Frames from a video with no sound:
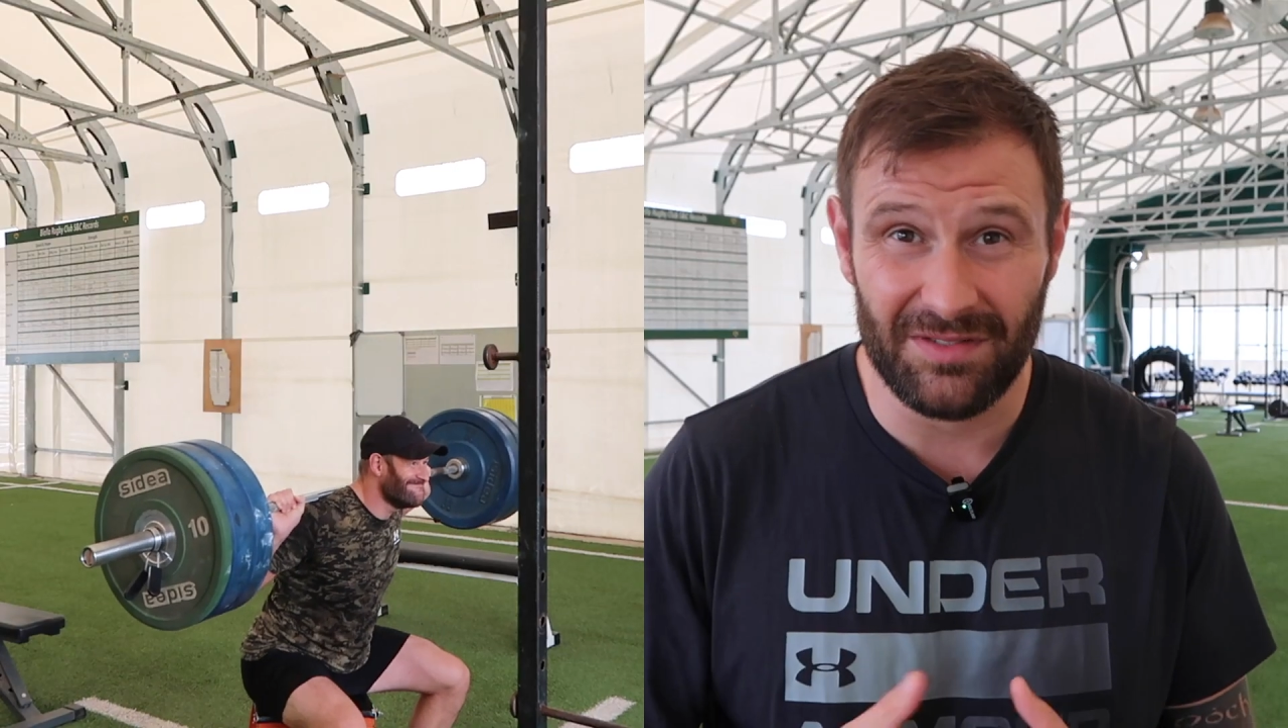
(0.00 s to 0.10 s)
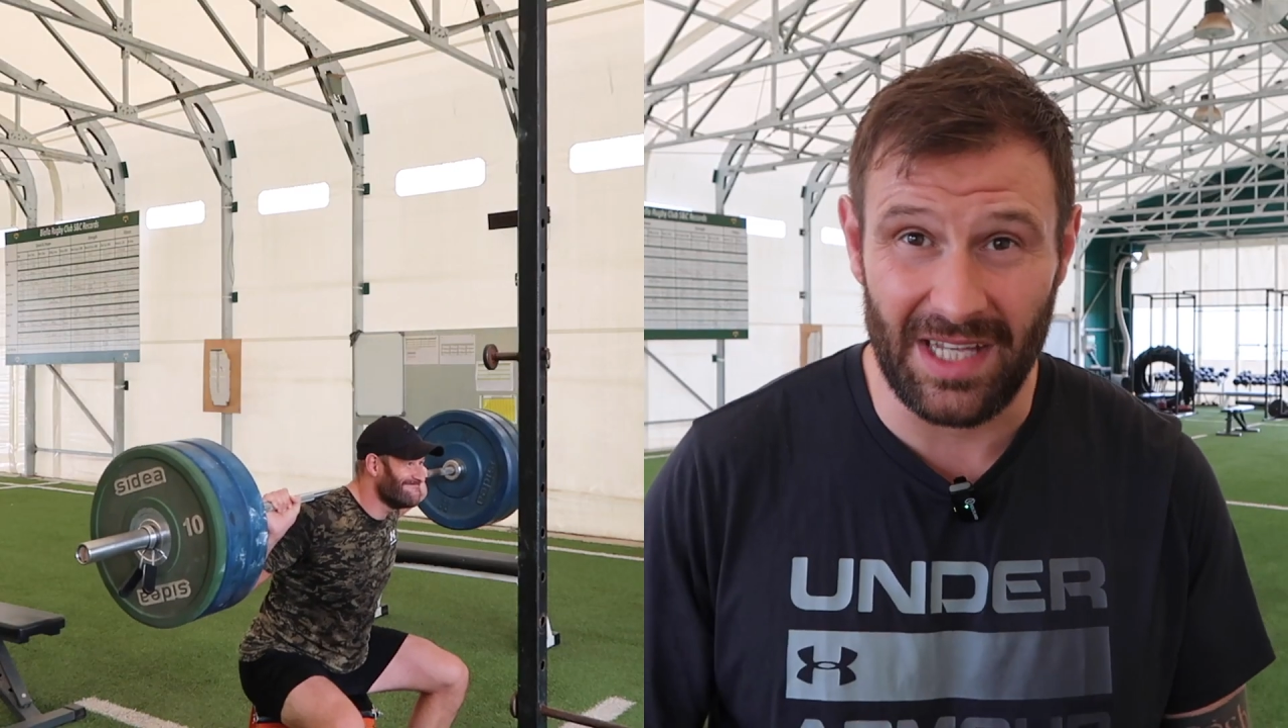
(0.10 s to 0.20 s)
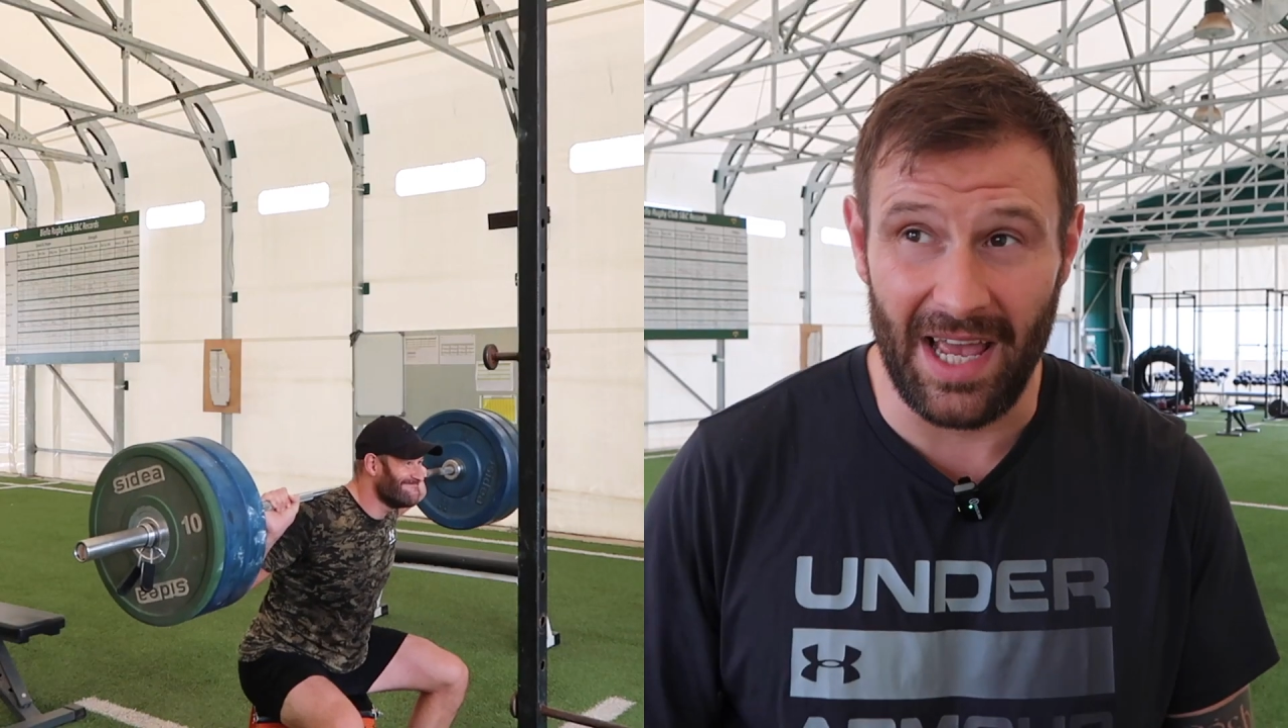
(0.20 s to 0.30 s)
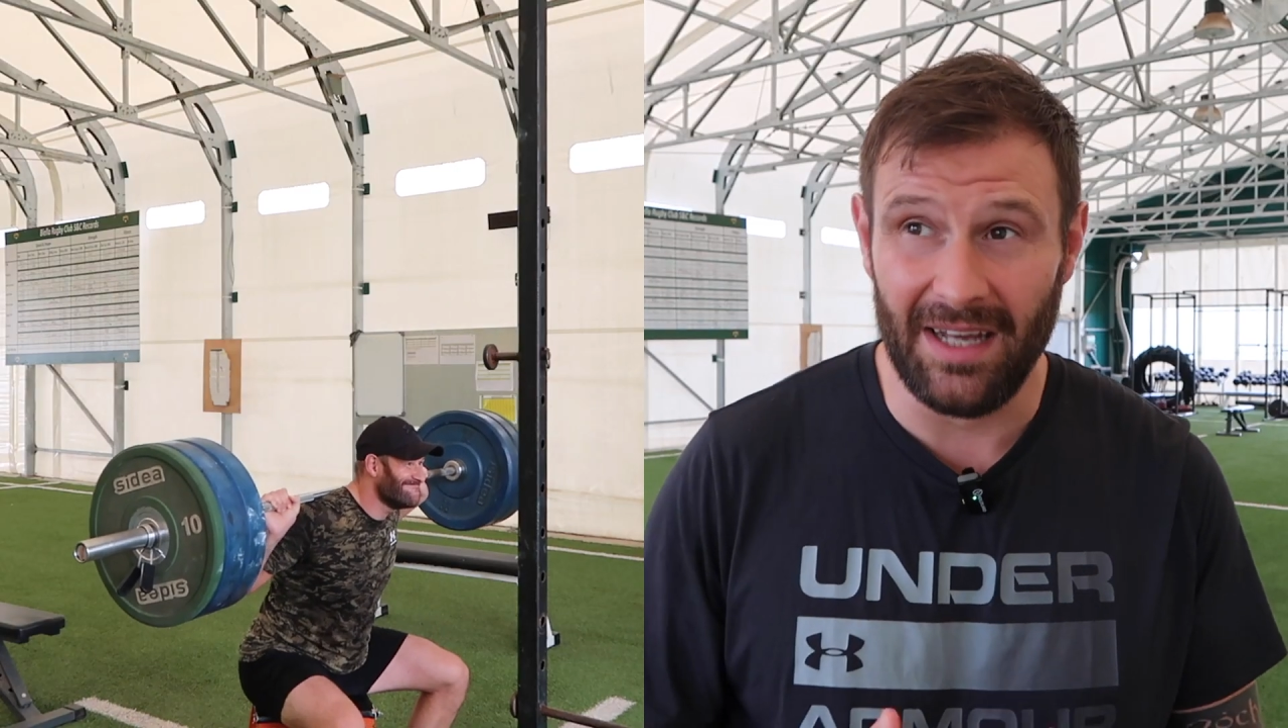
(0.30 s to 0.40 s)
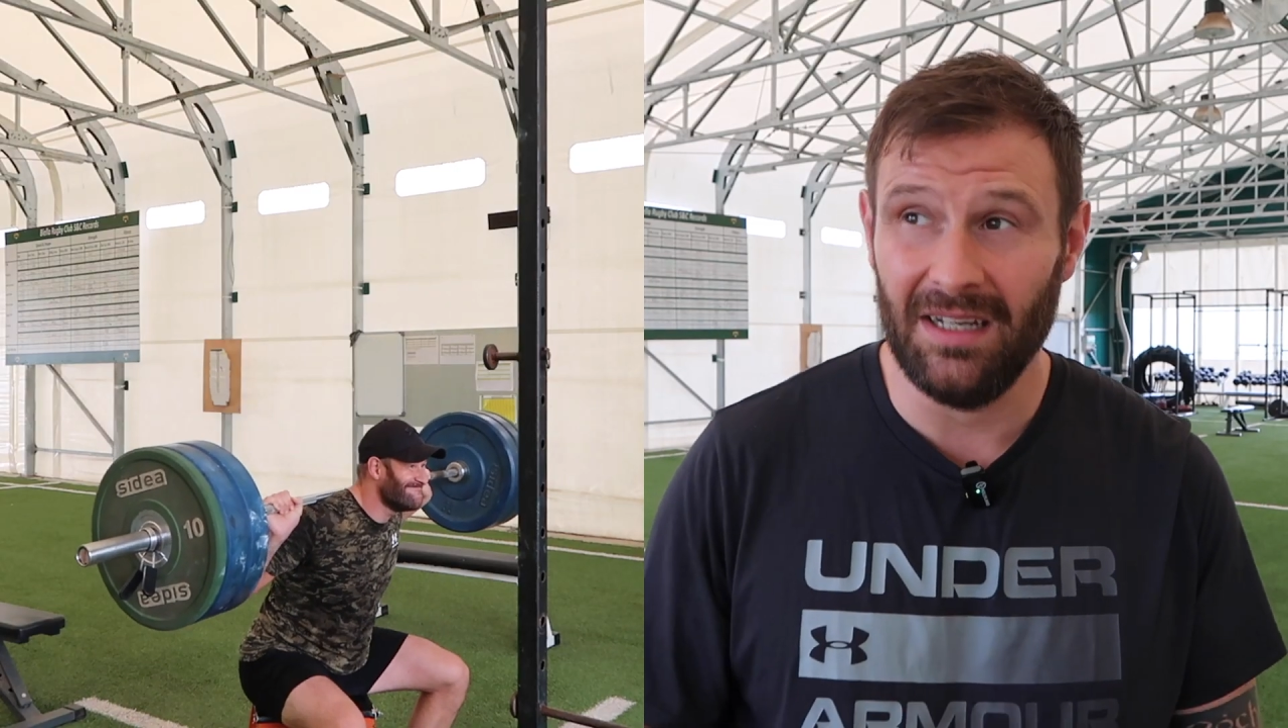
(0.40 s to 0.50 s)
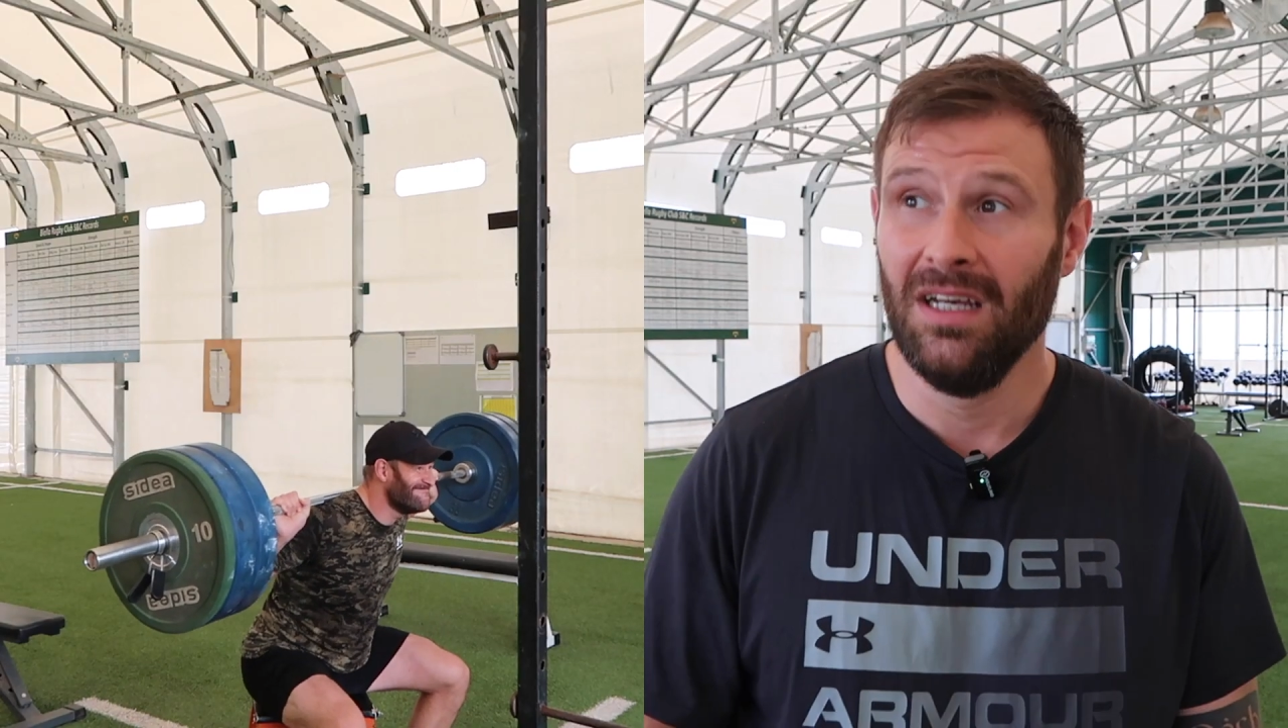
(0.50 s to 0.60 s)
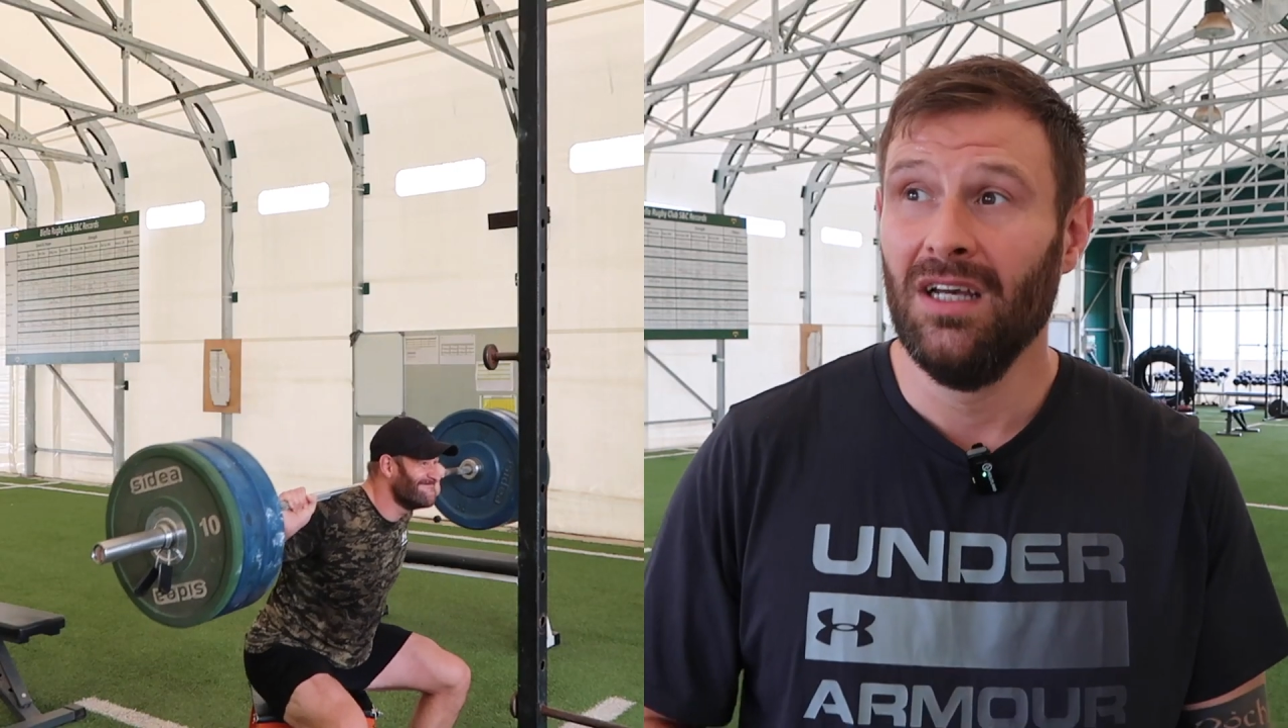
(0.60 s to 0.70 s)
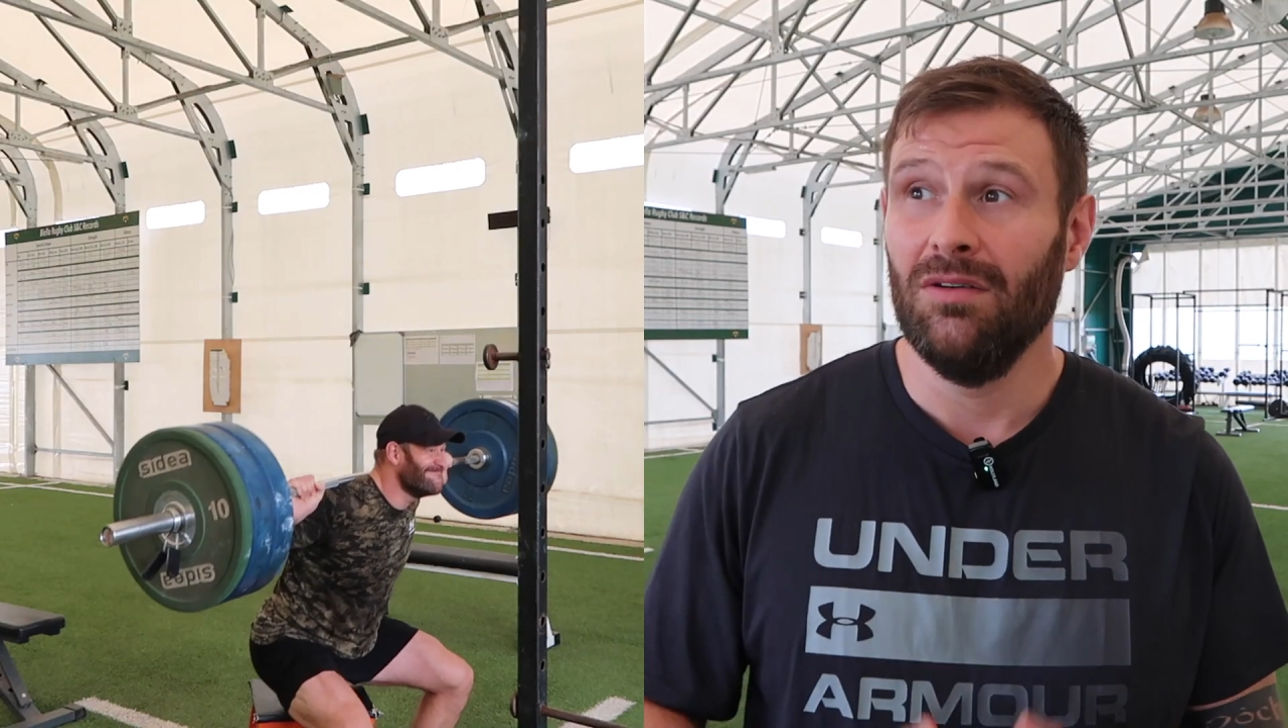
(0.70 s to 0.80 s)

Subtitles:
of 10